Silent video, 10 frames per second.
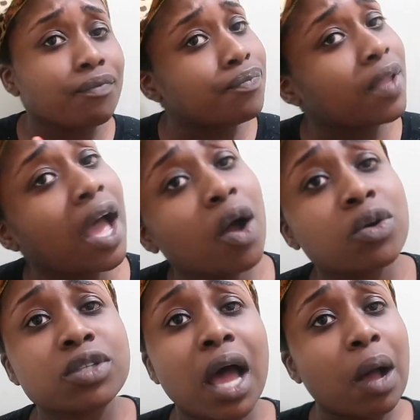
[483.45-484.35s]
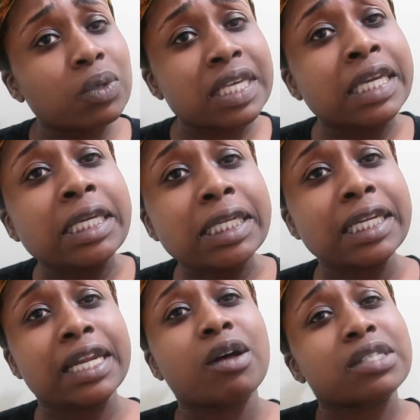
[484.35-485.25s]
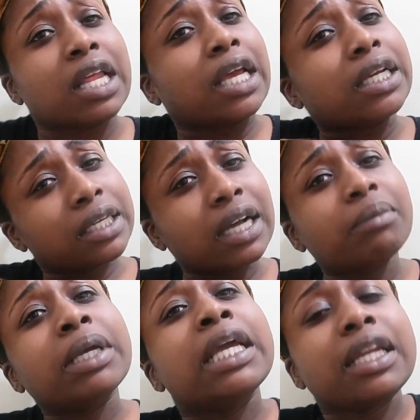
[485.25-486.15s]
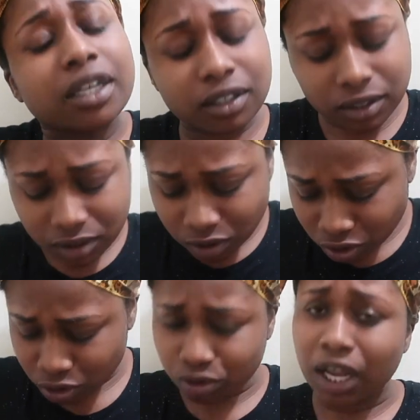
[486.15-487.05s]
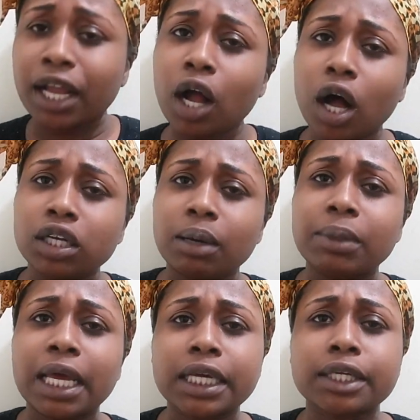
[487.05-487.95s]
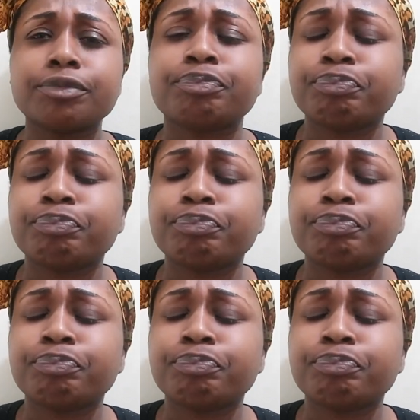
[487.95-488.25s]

Now I was heated. I was like, I'm heated. So I called. I'm like,